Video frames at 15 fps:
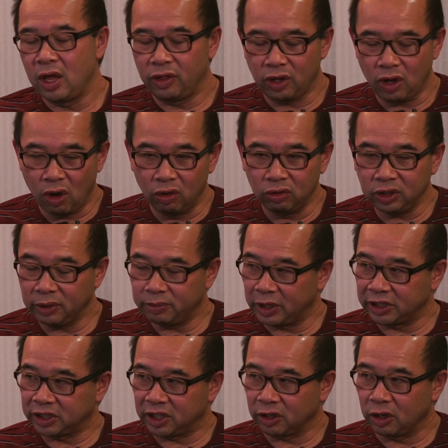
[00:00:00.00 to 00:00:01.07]
the only
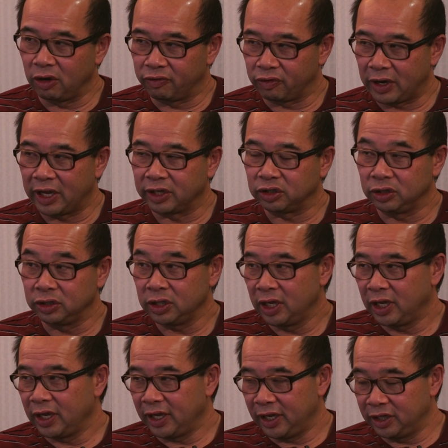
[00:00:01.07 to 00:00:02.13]
place to go for answers
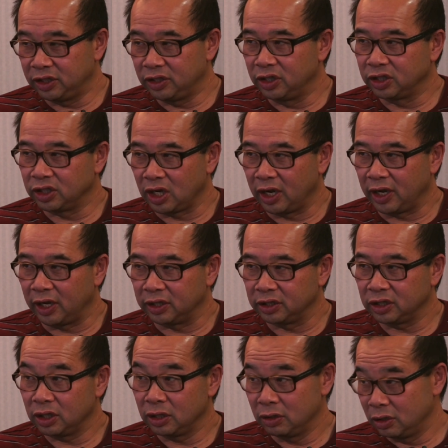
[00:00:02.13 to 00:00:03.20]
is the
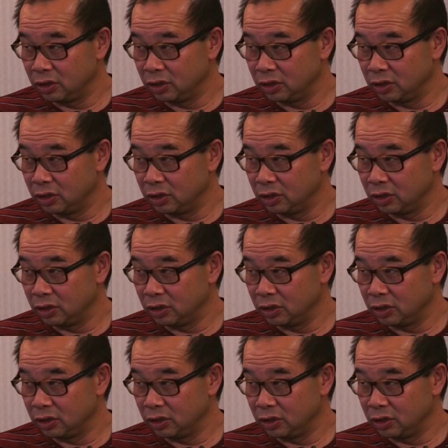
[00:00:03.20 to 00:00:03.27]
science.